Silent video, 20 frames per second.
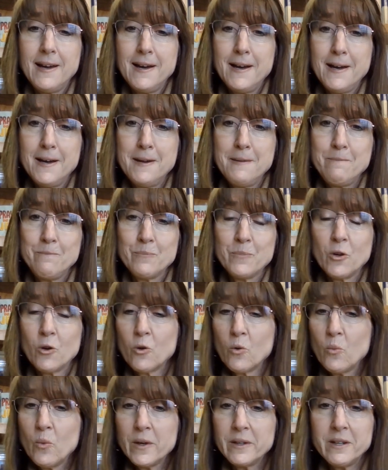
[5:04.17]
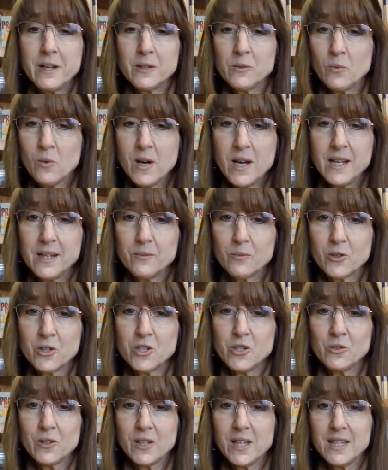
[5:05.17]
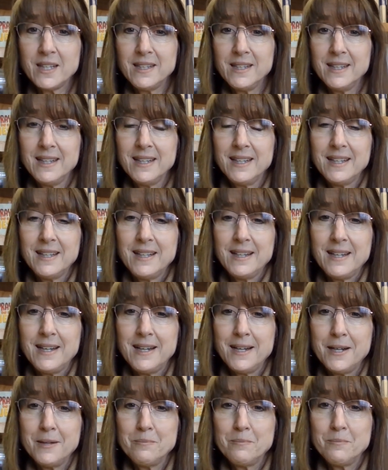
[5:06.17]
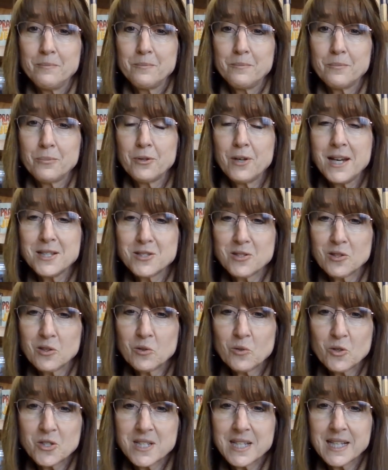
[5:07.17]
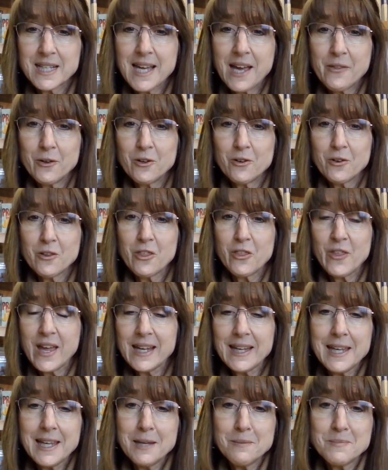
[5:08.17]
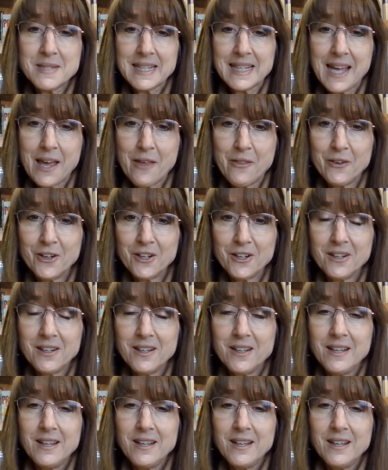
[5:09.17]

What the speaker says: or one-on-one where you can praise the Lord together, thank Him together,